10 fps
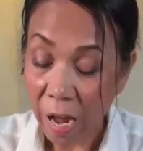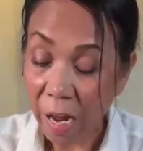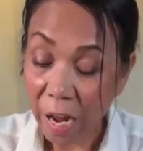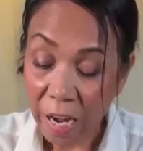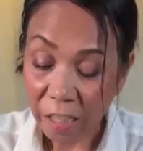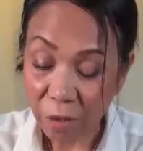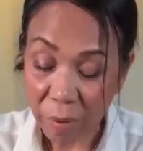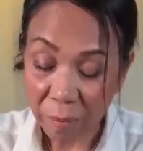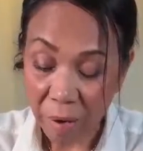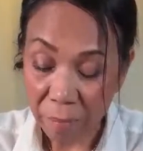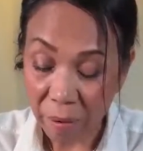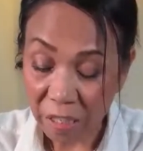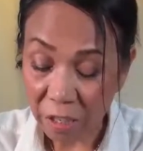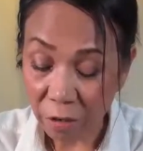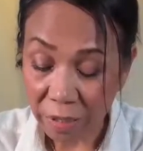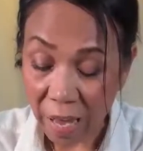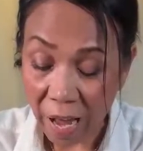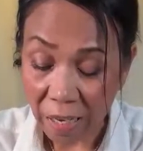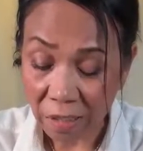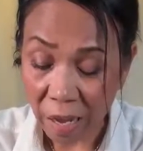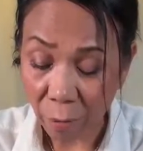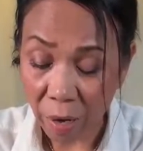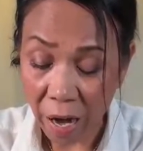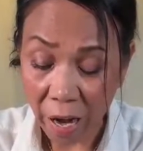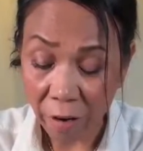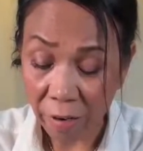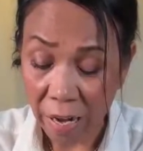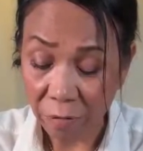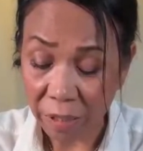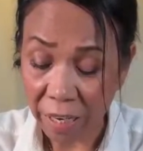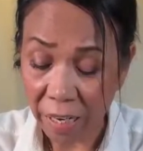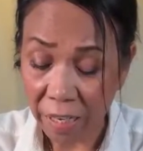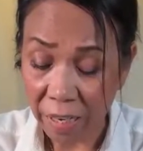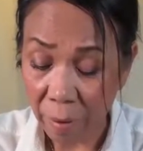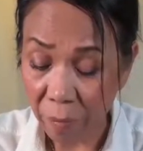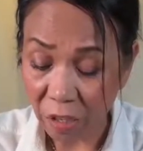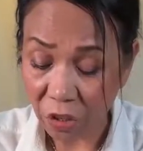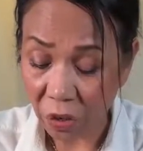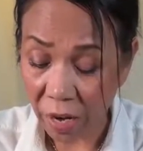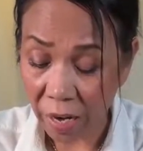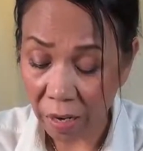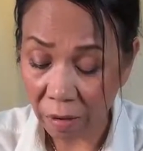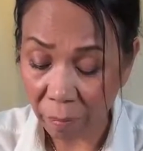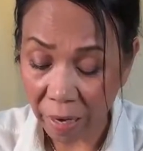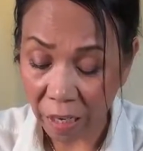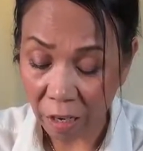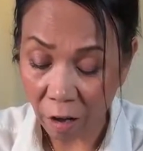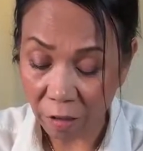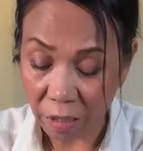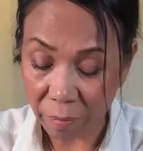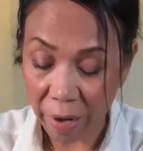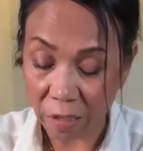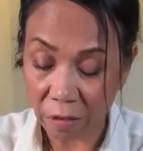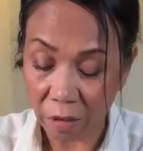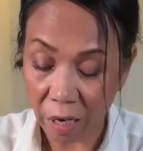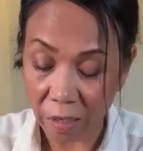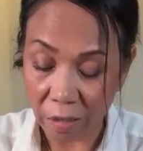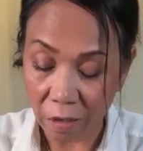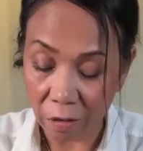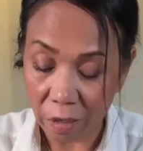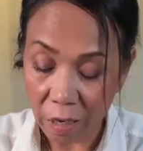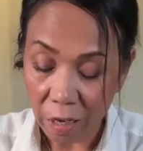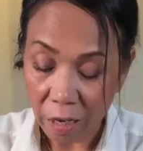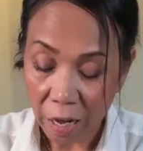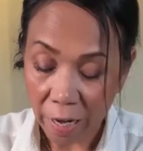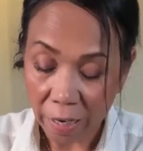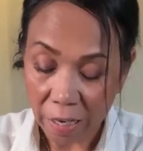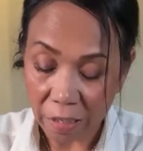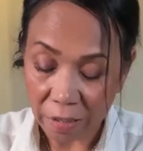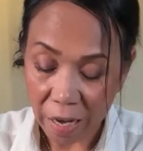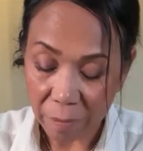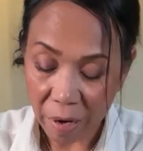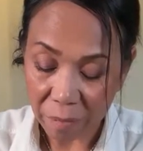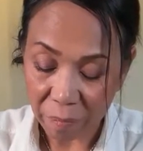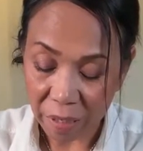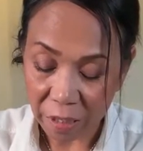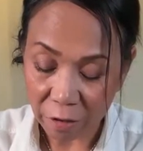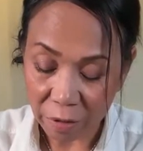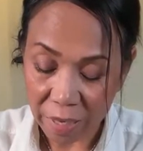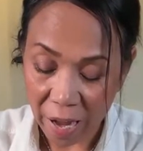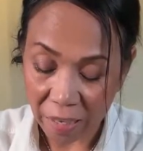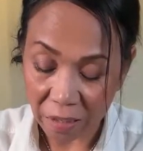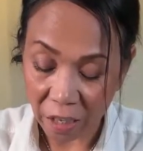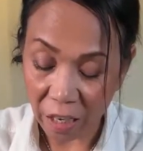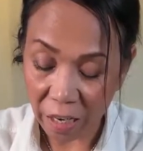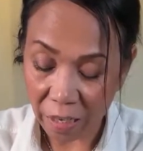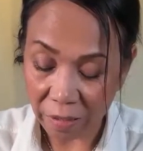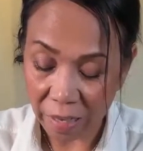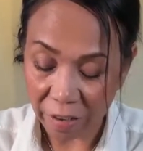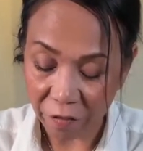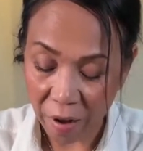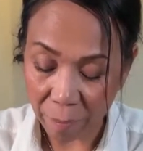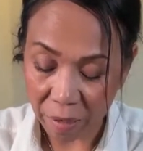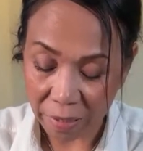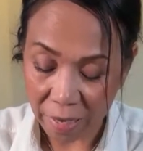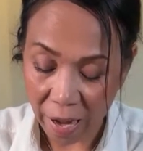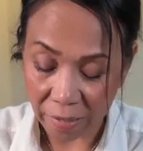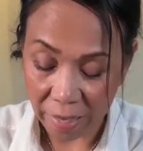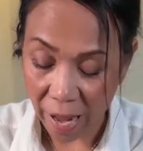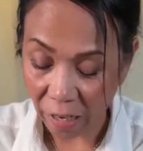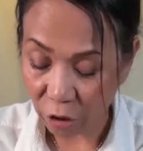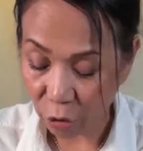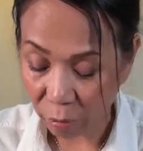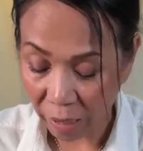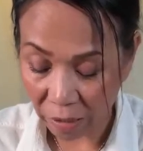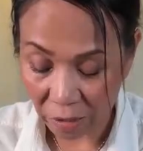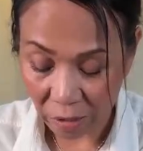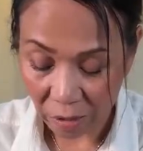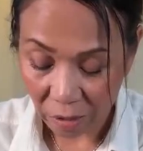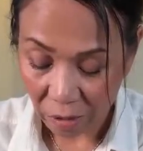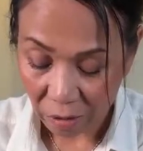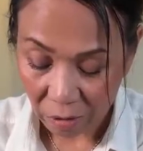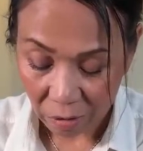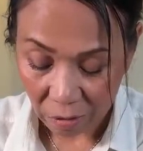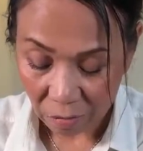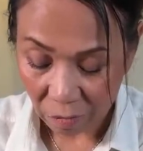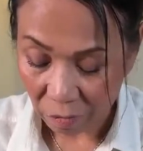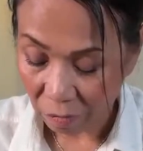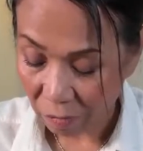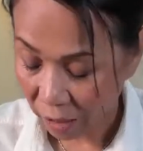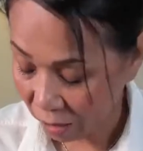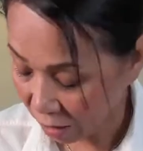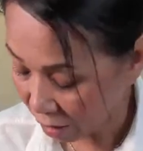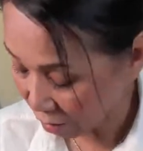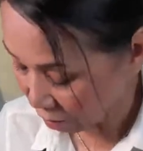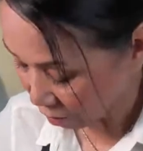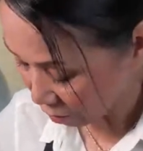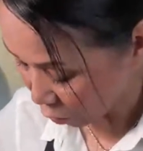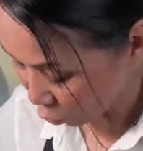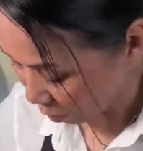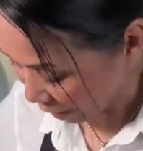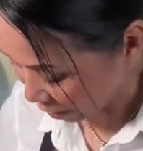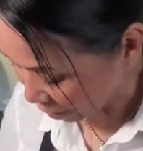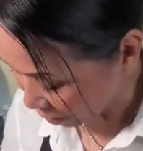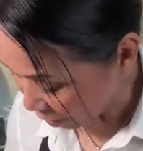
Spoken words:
I like to make my personal size. That way, I don't have to cut it up and share it and making all this mess. Okay, so I design mine personal size. Her is like family size. That too much. It's too much.